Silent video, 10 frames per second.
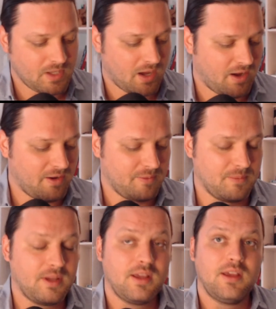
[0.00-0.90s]

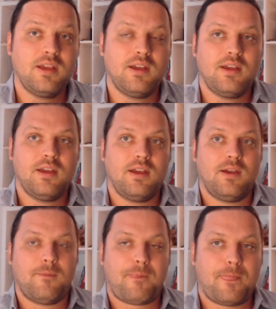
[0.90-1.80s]
um,
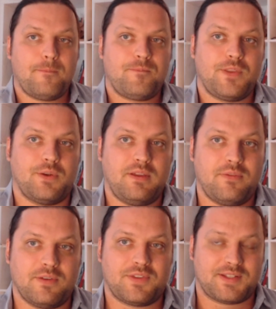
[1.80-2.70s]

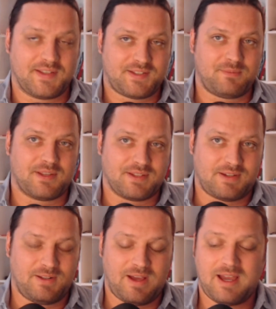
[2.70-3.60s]
even if the system doesn't
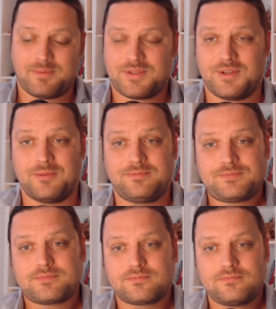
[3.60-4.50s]
collapse. So
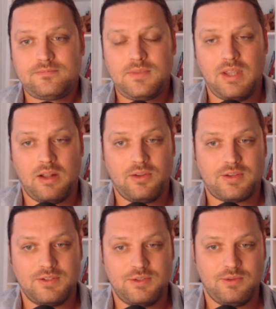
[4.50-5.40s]
not
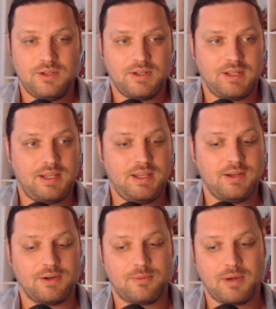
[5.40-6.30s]
looking too good
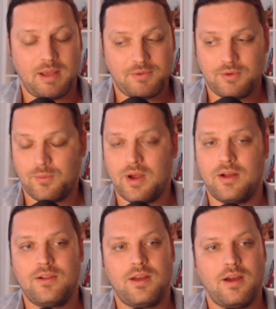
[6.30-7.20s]
here, but I'm doing
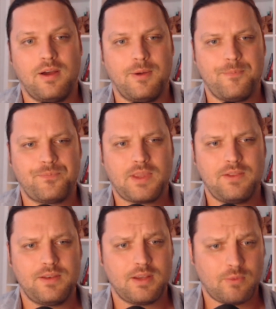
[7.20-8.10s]
well.
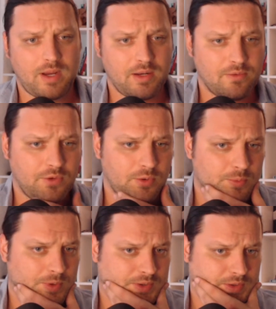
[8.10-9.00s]
And a great interview
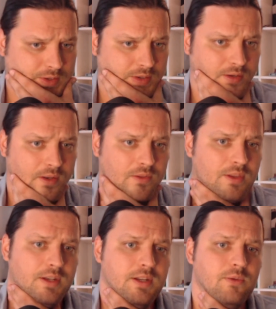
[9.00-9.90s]
with the
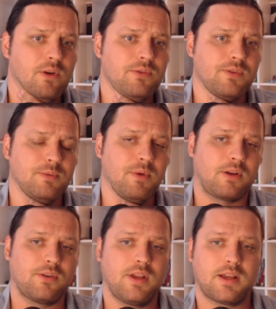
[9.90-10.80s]
degrowther
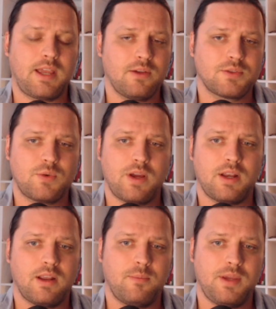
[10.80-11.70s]
debunker. Yeah, Kale's
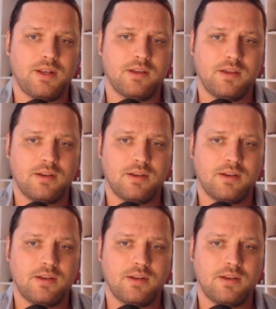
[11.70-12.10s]
great. I mean,